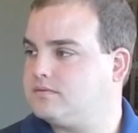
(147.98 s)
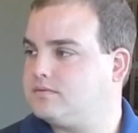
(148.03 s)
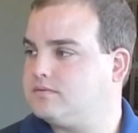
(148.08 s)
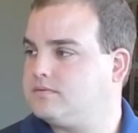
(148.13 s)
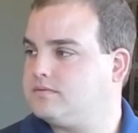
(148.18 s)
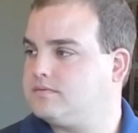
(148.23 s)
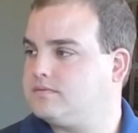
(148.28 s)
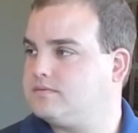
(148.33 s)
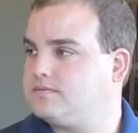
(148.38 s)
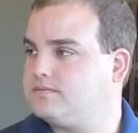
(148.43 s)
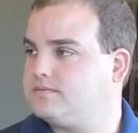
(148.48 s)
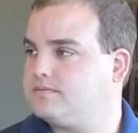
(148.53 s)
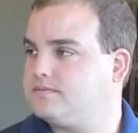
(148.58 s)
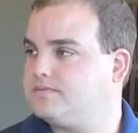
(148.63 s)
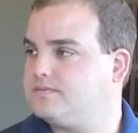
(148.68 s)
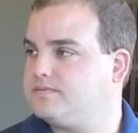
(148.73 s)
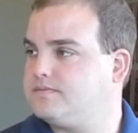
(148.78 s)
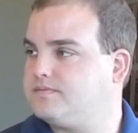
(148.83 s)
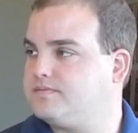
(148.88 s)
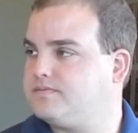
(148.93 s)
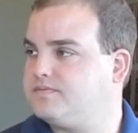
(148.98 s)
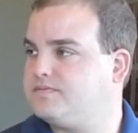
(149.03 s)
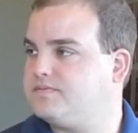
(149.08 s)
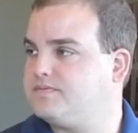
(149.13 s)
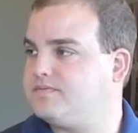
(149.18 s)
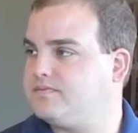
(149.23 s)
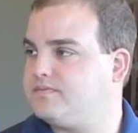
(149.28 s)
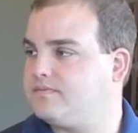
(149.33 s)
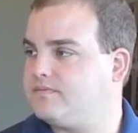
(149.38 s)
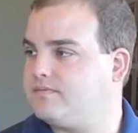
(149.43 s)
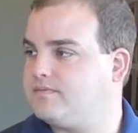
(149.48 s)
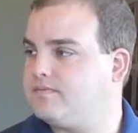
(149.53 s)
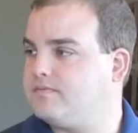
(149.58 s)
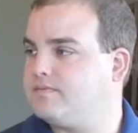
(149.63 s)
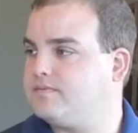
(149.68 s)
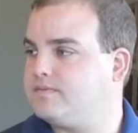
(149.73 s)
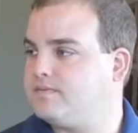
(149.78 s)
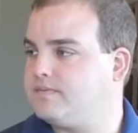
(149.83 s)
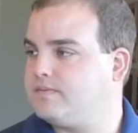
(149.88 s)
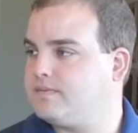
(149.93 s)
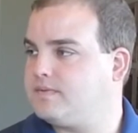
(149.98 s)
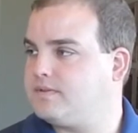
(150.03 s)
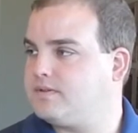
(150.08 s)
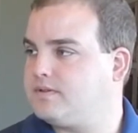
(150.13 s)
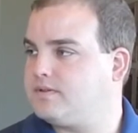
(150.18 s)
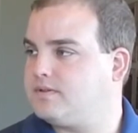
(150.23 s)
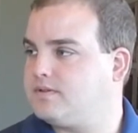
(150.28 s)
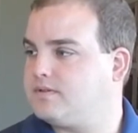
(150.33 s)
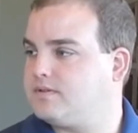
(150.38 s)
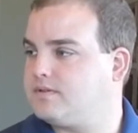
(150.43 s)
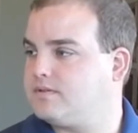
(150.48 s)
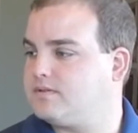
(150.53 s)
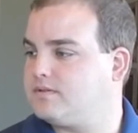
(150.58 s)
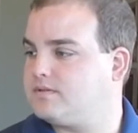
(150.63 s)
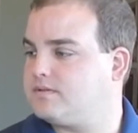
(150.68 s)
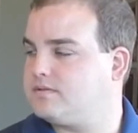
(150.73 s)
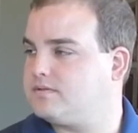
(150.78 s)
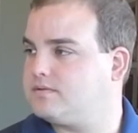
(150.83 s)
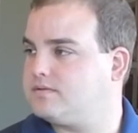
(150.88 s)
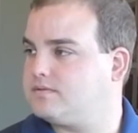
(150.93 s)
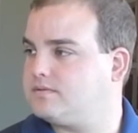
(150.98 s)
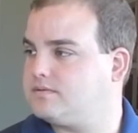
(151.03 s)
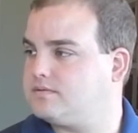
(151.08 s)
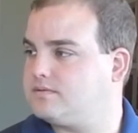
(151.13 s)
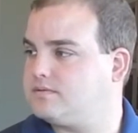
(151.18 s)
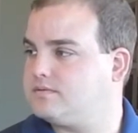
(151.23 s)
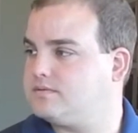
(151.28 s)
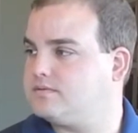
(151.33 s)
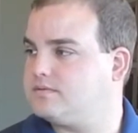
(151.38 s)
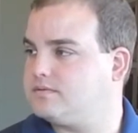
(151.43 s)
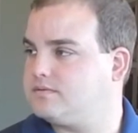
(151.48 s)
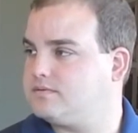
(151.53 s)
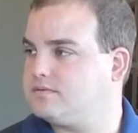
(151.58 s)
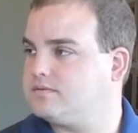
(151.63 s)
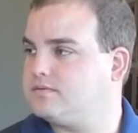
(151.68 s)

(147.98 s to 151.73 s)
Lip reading: [no speech]